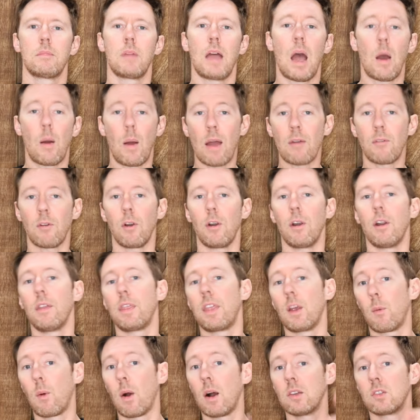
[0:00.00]
However,
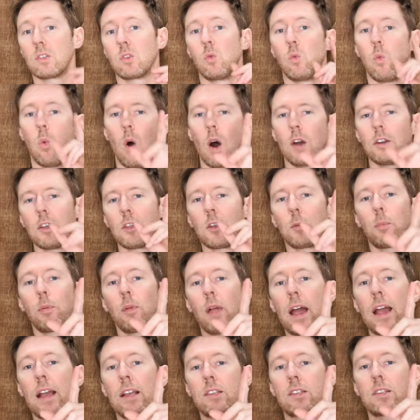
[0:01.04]
there was one other
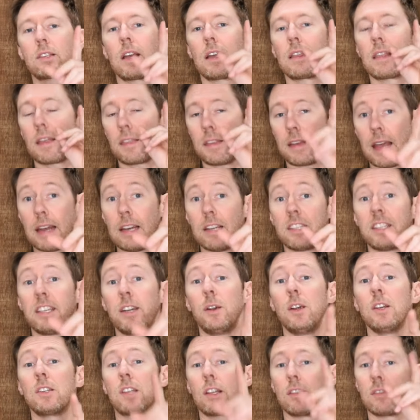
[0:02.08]
place that the 80
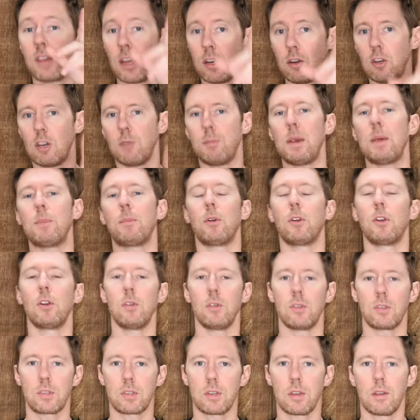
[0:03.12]
series continued to be
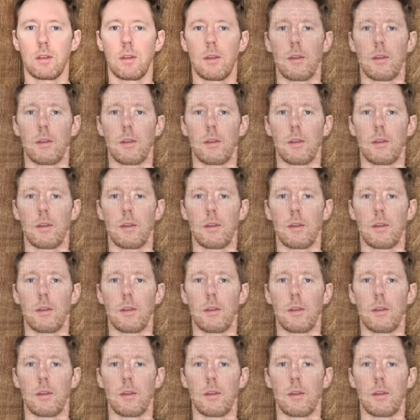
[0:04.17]
produced.